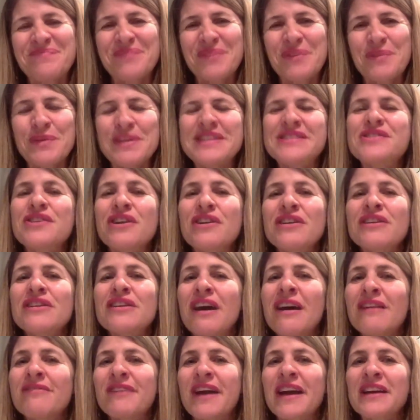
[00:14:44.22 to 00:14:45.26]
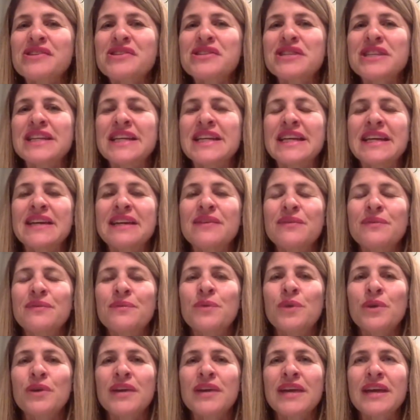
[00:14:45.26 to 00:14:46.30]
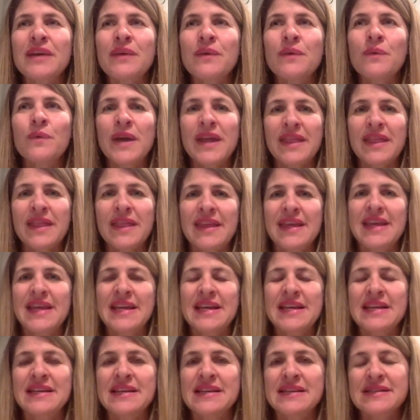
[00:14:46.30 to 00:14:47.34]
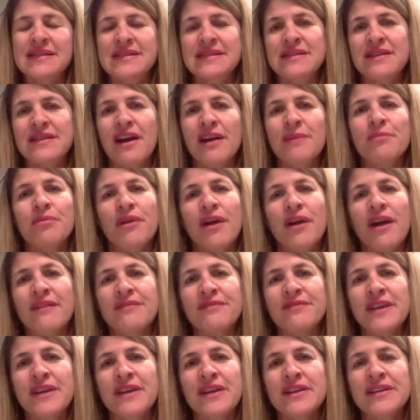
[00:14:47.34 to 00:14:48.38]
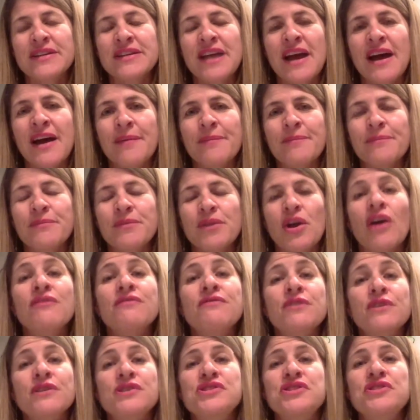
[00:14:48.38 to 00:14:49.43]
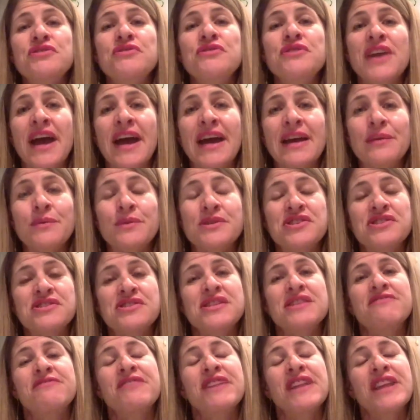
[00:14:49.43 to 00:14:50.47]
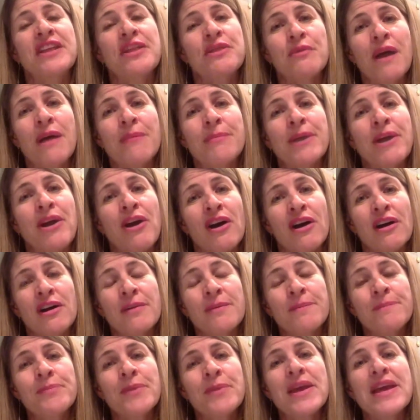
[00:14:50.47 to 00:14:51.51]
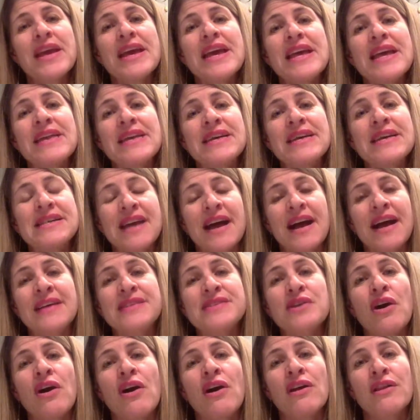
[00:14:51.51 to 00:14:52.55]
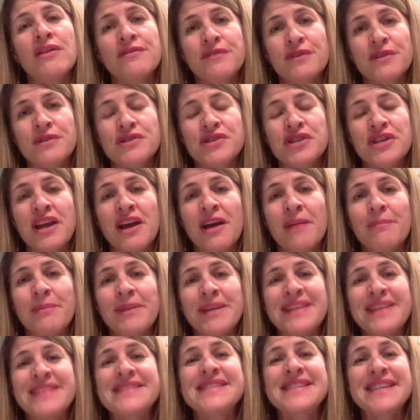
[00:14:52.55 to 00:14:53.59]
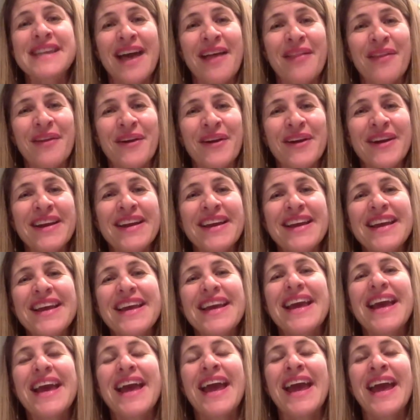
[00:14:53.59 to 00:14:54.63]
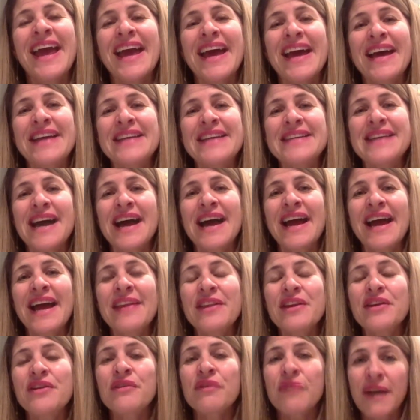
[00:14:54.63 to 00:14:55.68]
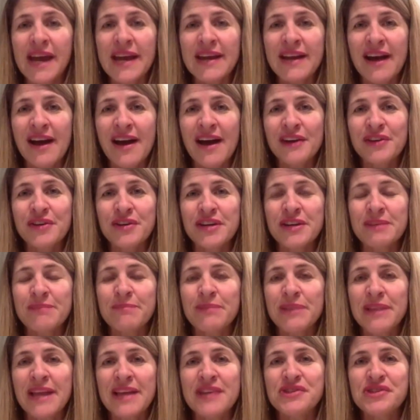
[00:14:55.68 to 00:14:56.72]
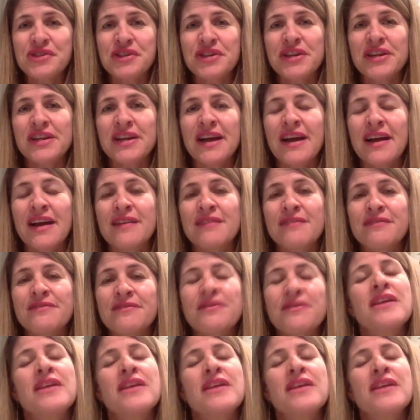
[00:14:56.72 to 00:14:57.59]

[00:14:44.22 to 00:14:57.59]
we started off actually working with his nonprofit called Virgin Unite, which is the philanthropic arm that ties all the Virgin companies together. And I had the great honor and pleasure of